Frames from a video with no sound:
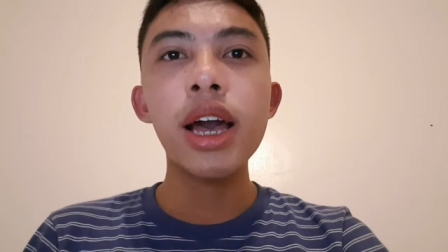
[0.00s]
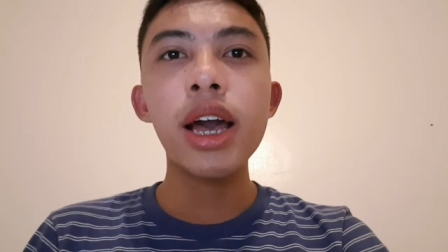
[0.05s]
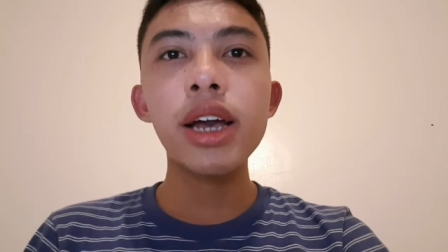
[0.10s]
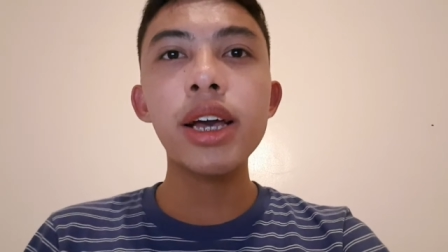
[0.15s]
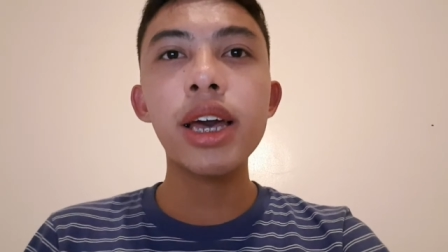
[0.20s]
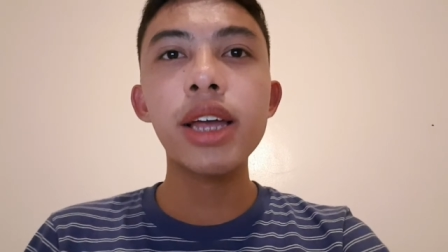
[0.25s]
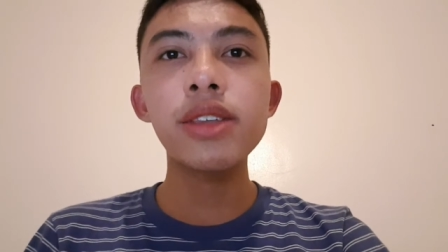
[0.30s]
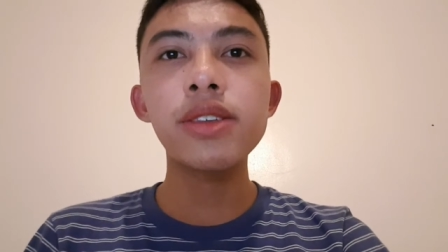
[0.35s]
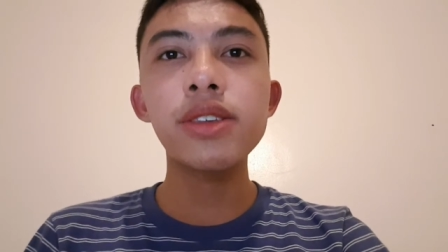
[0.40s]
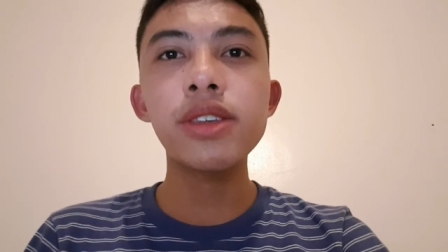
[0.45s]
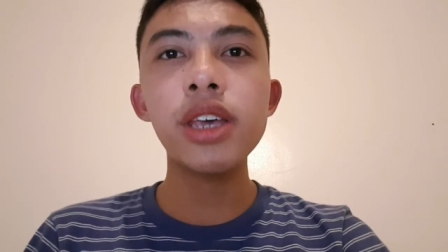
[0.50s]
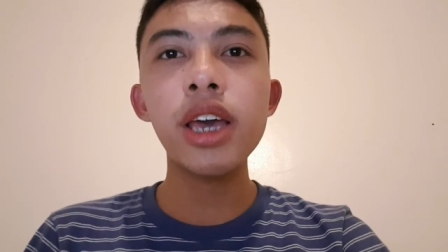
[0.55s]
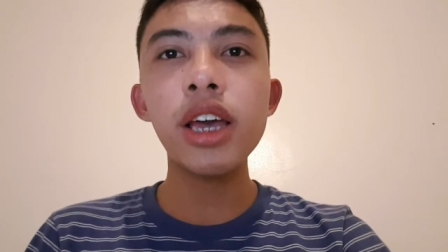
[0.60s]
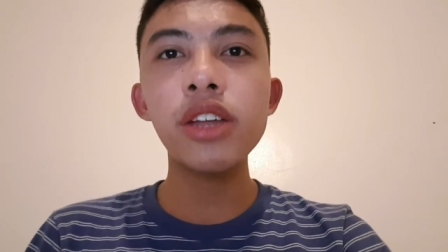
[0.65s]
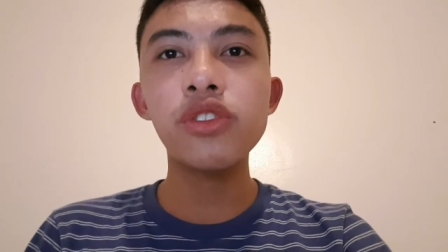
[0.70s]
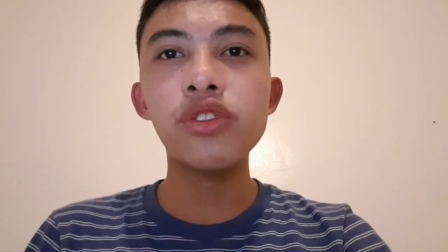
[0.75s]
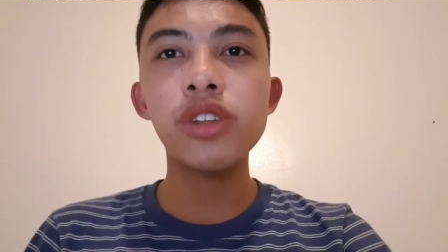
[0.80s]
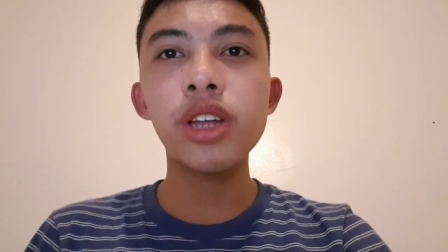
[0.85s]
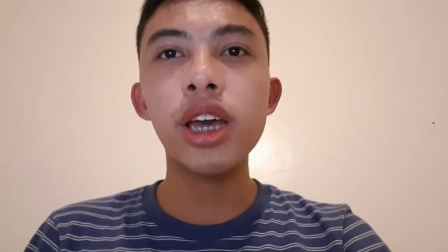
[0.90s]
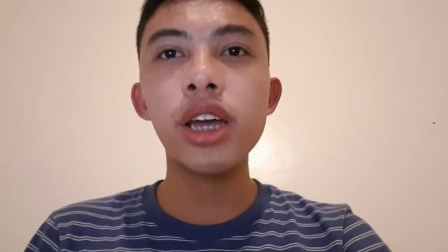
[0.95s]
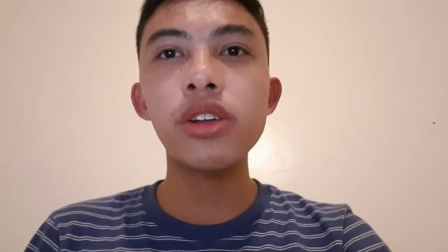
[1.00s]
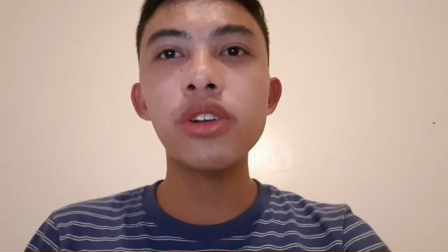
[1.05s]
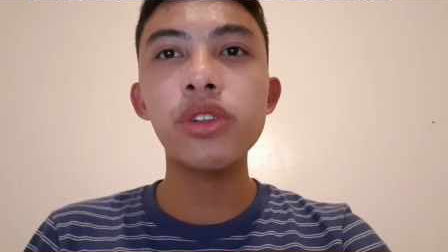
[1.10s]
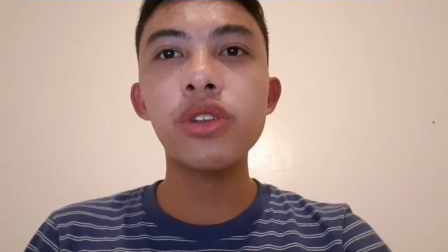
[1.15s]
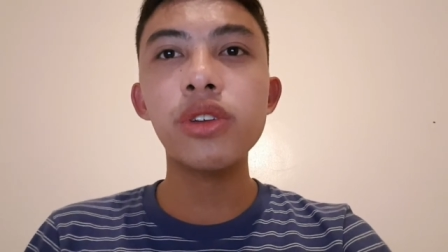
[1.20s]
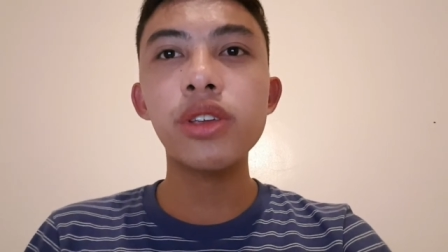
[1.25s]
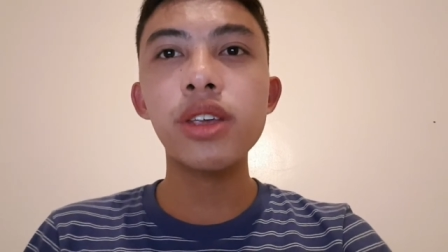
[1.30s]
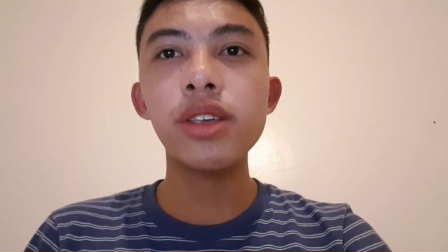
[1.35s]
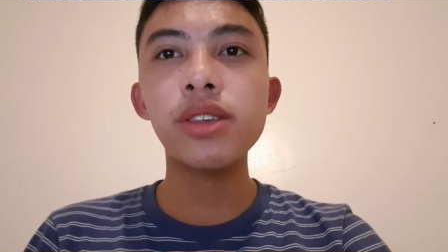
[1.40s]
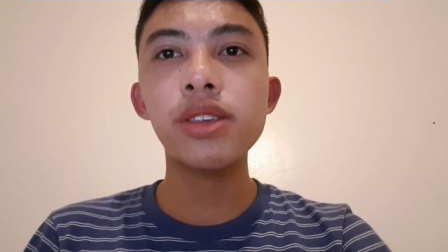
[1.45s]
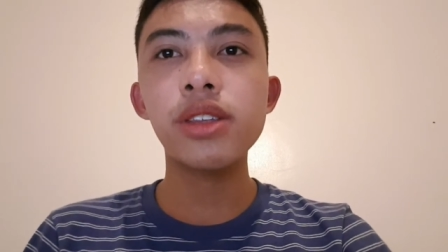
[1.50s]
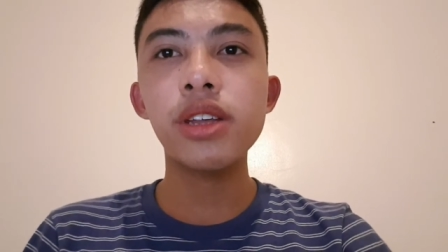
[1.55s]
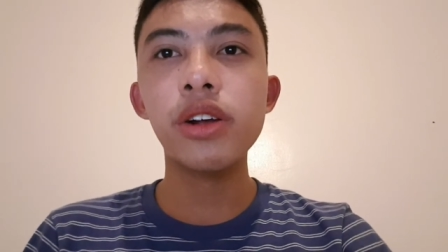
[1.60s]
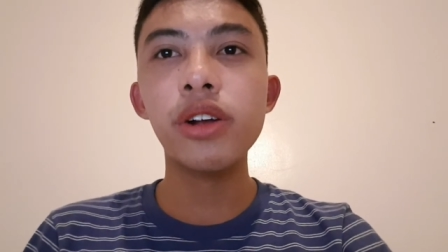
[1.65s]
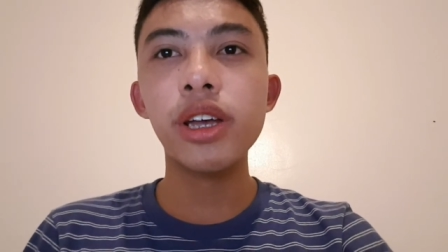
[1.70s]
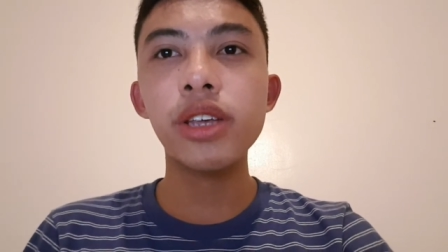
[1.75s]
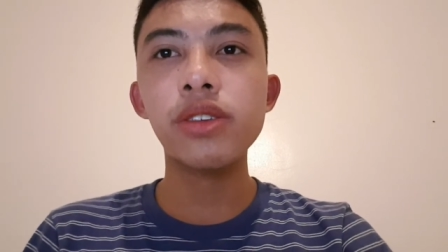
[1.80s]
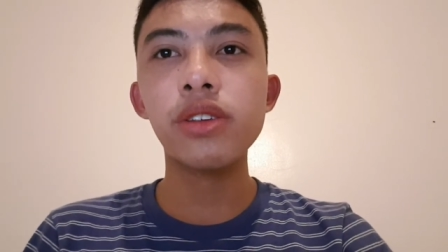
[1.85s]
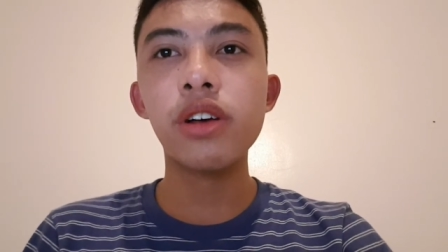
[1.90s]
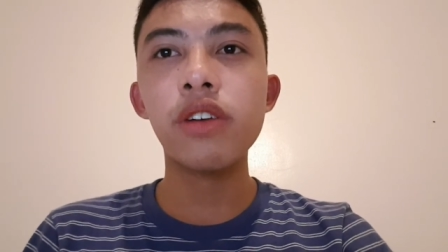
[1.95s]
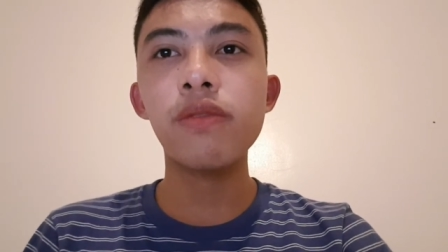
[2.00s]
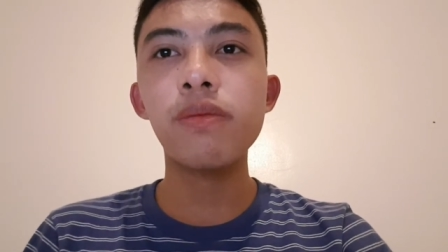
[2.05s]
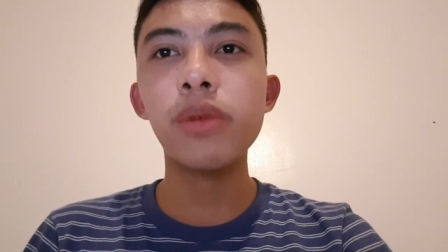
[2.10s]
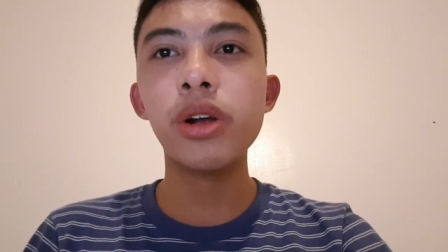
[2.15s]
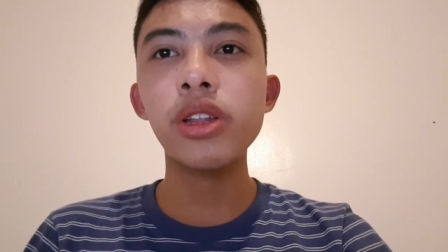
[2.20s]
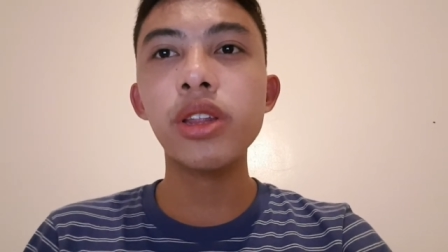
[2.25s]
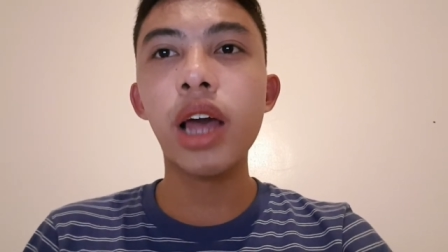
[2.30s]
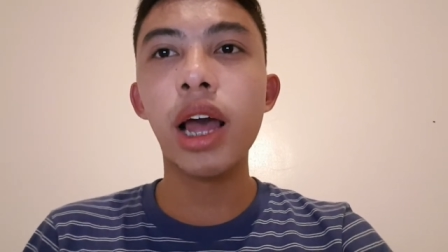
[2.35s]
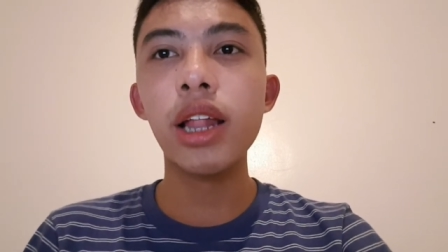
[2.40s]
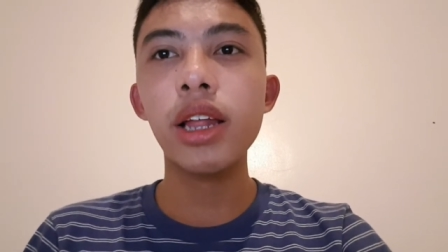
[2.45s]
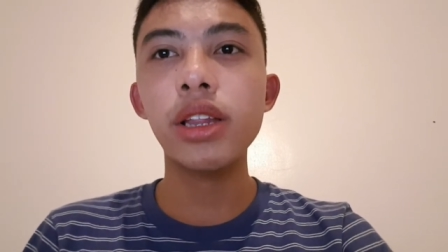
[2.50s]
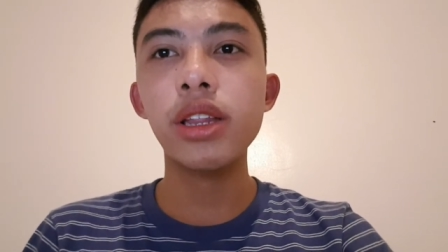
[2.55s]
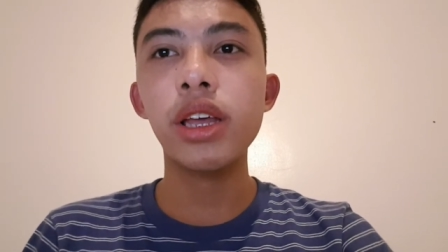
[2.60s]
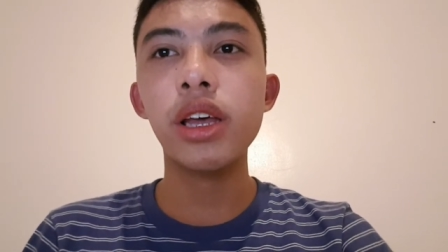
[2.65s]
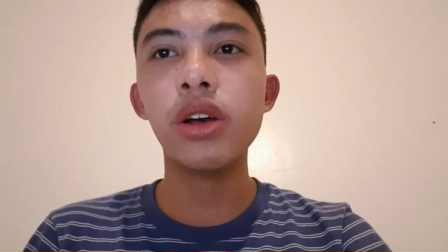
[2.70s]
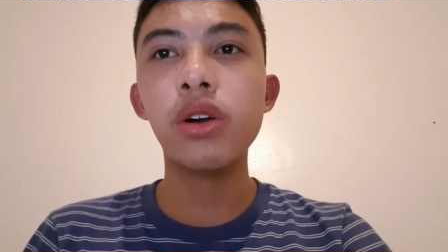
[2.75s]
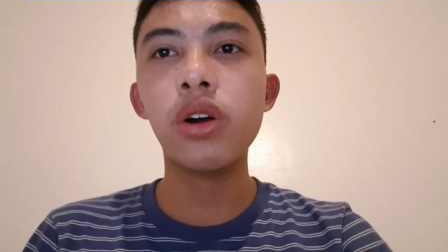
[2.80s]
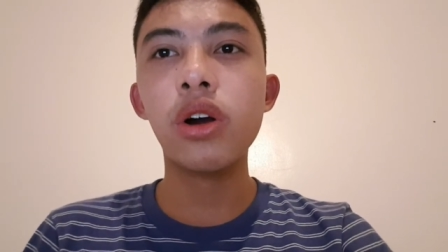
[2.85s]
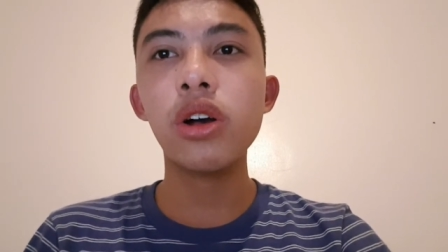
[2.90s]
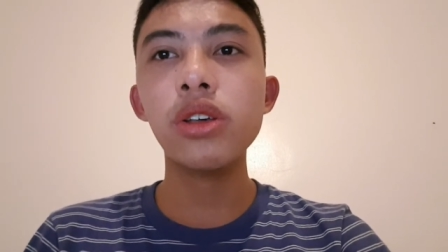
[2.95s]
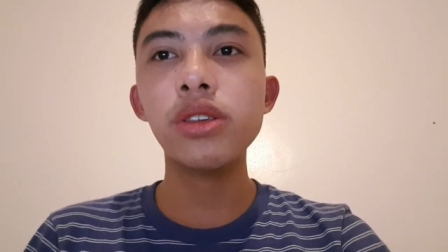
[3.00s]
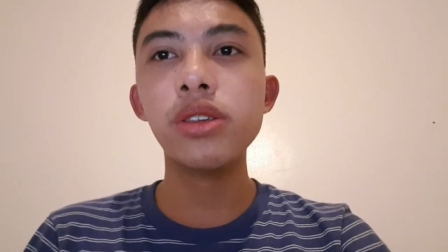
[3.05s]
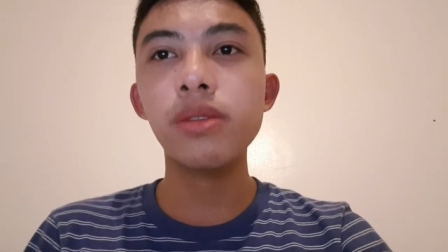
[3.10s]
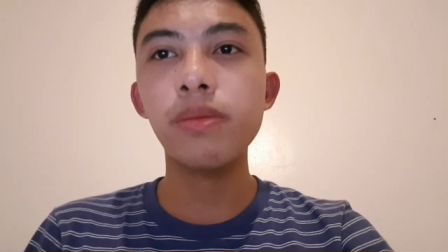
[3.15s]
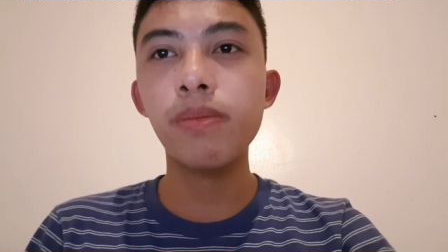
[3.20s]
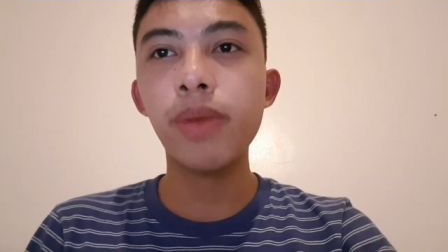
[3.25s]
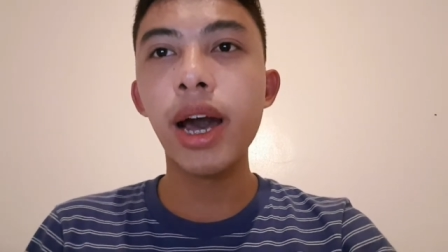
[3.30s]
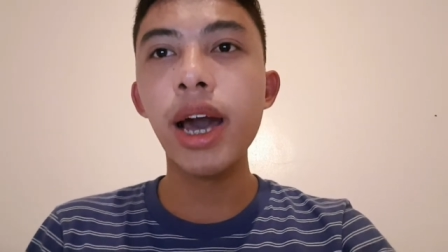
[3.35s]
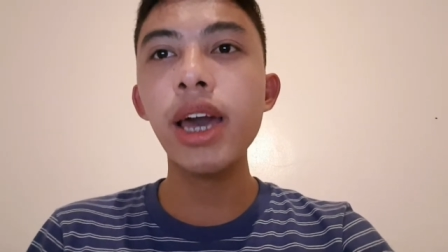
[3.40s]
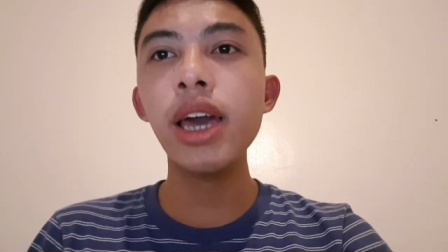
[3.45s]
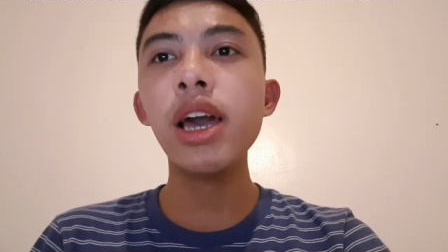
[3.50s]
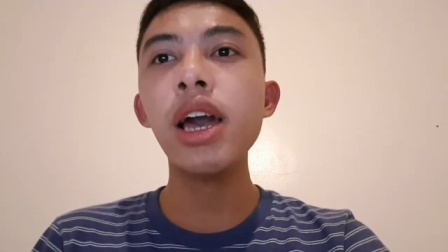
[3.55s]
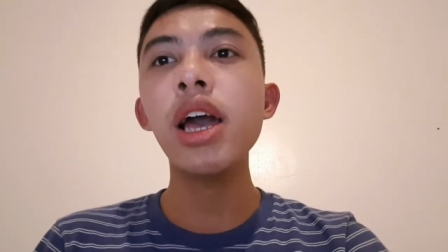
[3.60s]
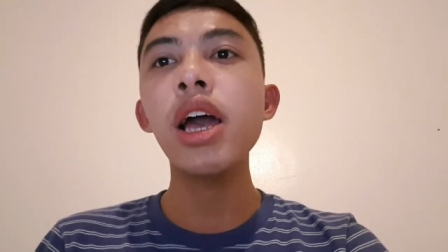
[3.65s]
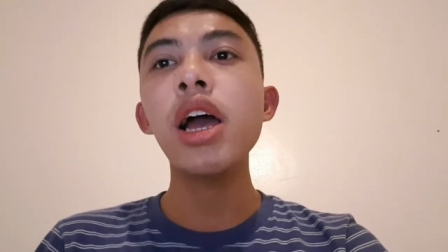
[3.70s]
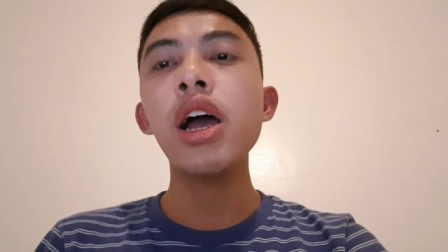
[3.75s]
against CHD and reduces the risk of mortality caused by